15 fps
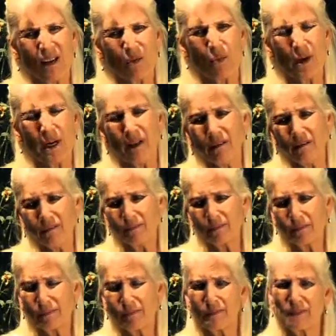Well,
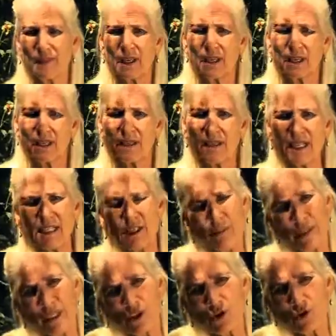that's a
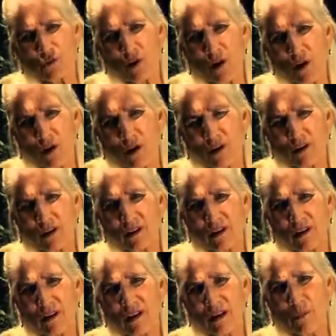bit strong,
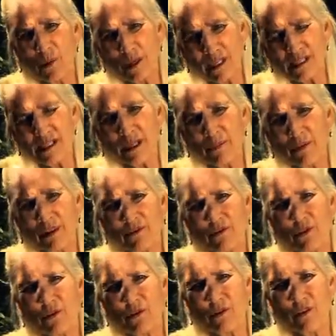but it's something for
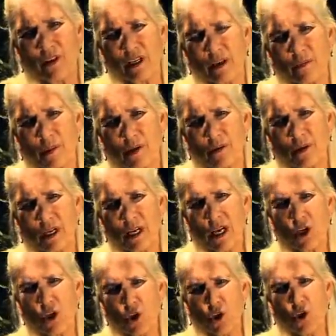you to think about.
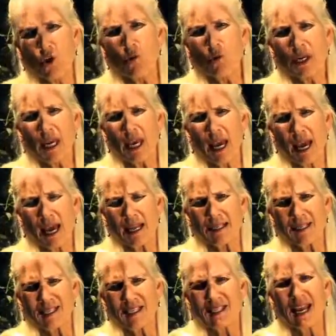You can
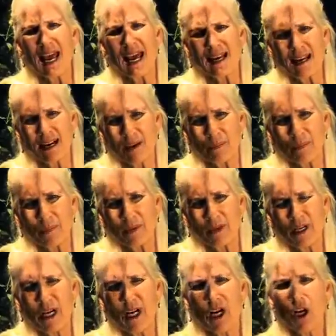stand up.
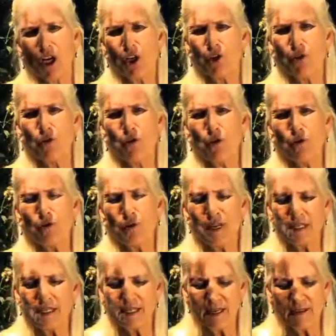You know,
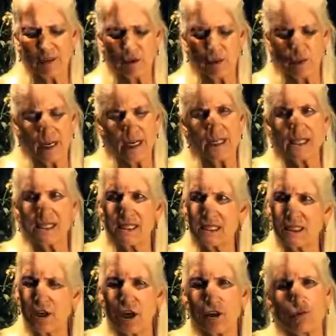they say the
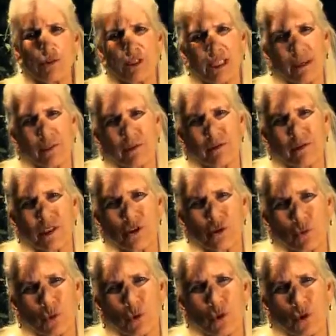greatest contraceptive is
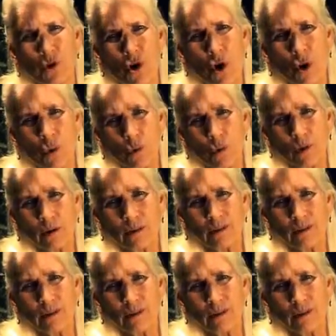the word no.